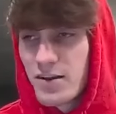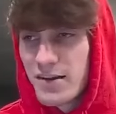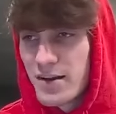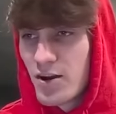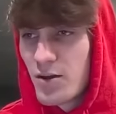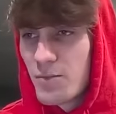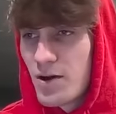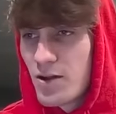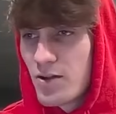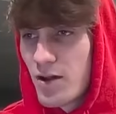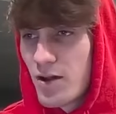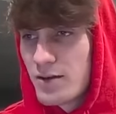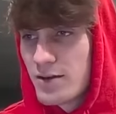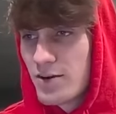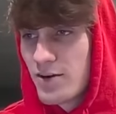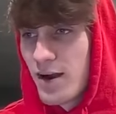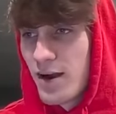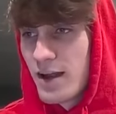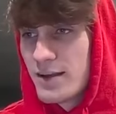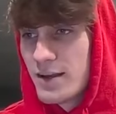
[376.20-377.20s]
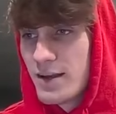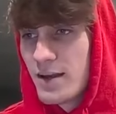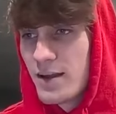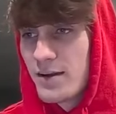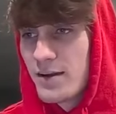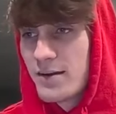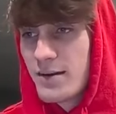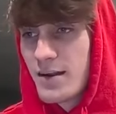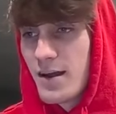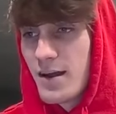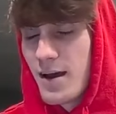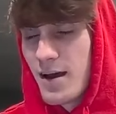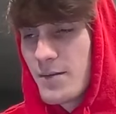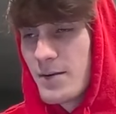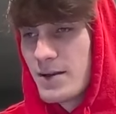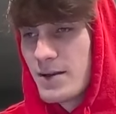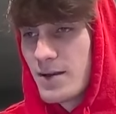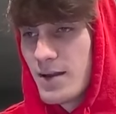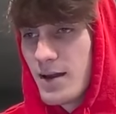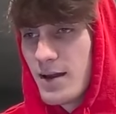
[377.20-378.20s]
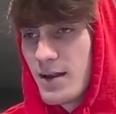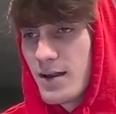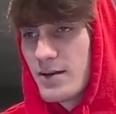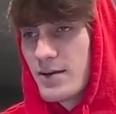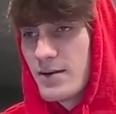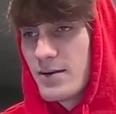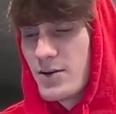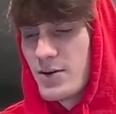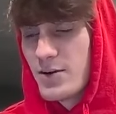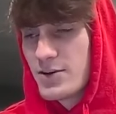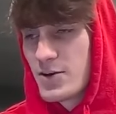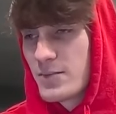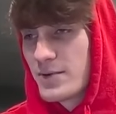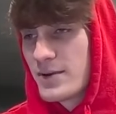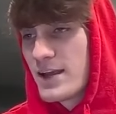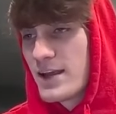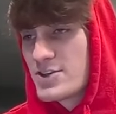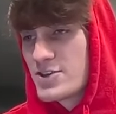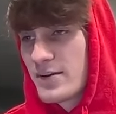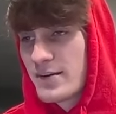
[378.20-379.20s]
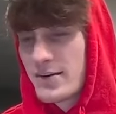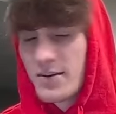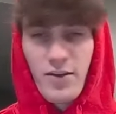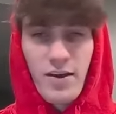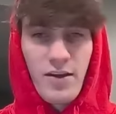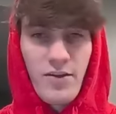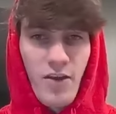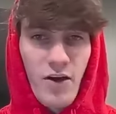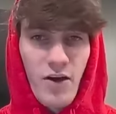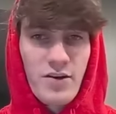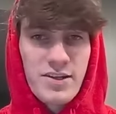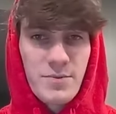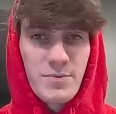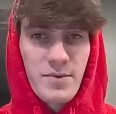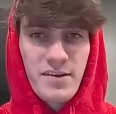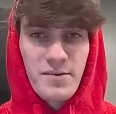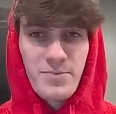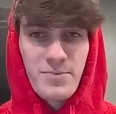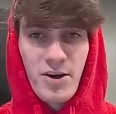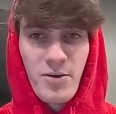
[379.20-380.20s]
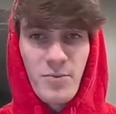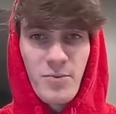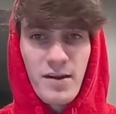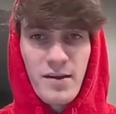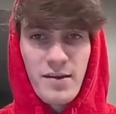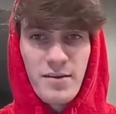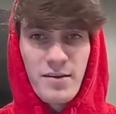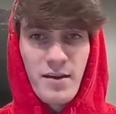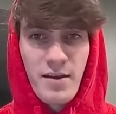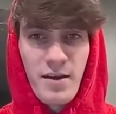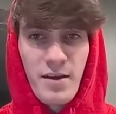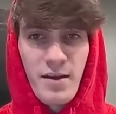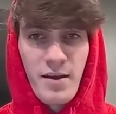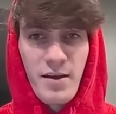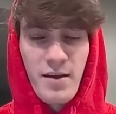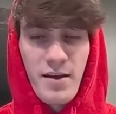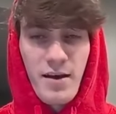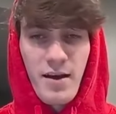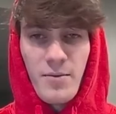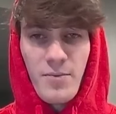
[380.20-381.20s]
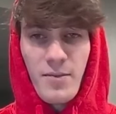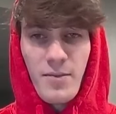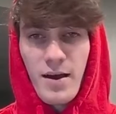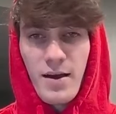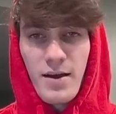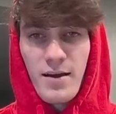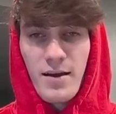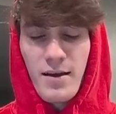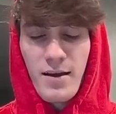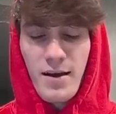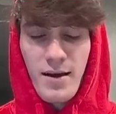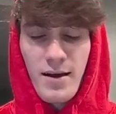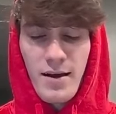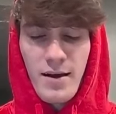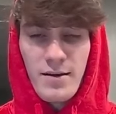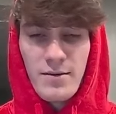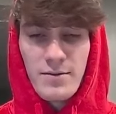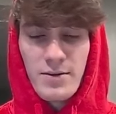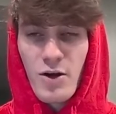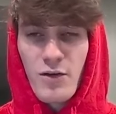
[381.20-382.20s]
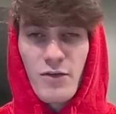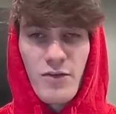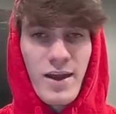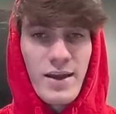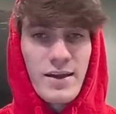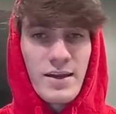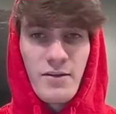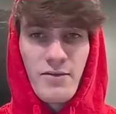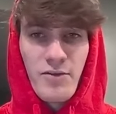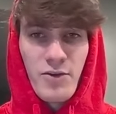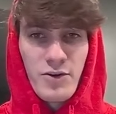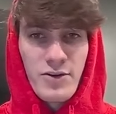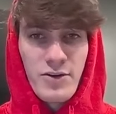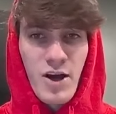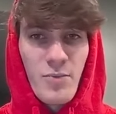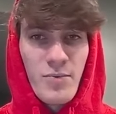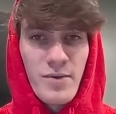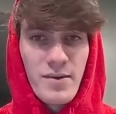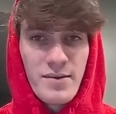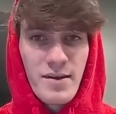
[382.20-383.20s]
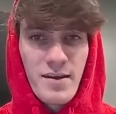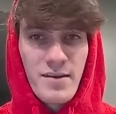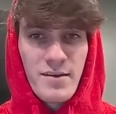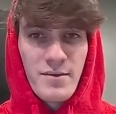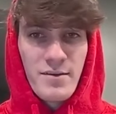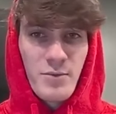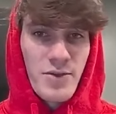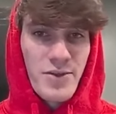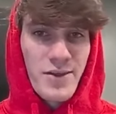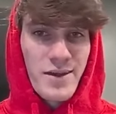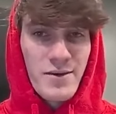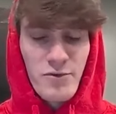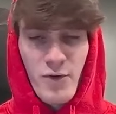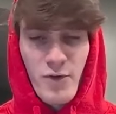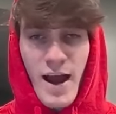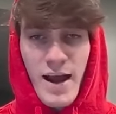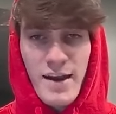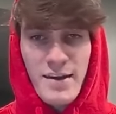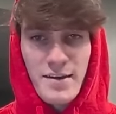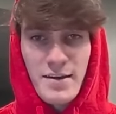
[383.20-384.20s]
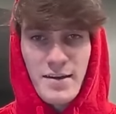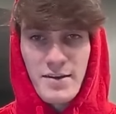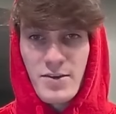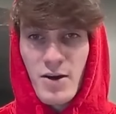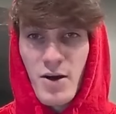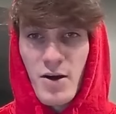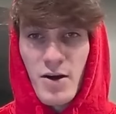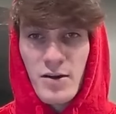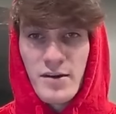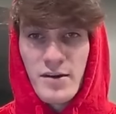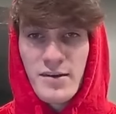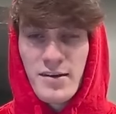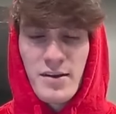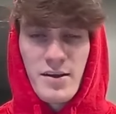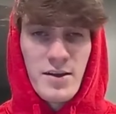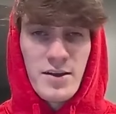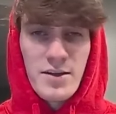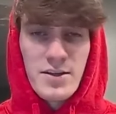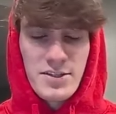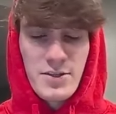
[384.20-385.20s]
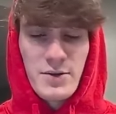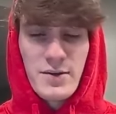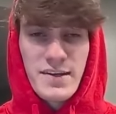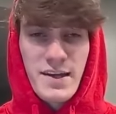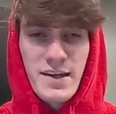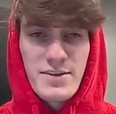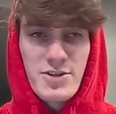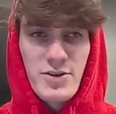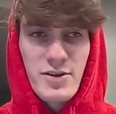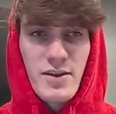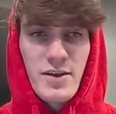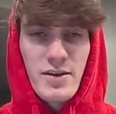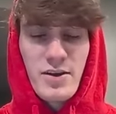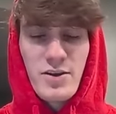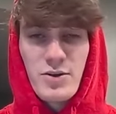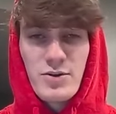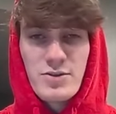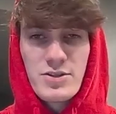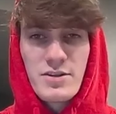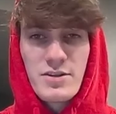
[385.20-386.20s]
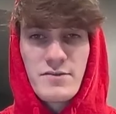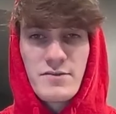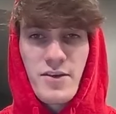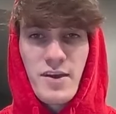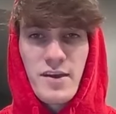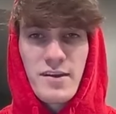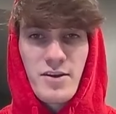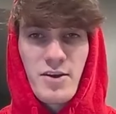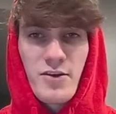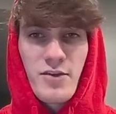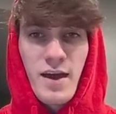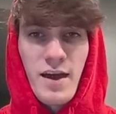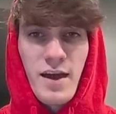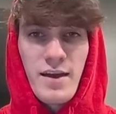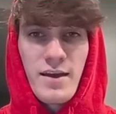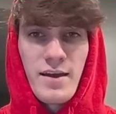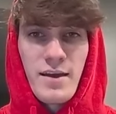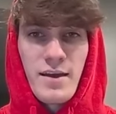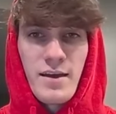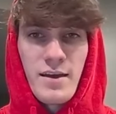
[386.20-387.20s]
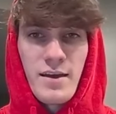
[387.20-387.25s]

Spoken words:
to build on your ideas, and your interpretation. So there are some experiments that go over the idea of learned helplessness within rats and dogs. So essentially, the conclusions for this are that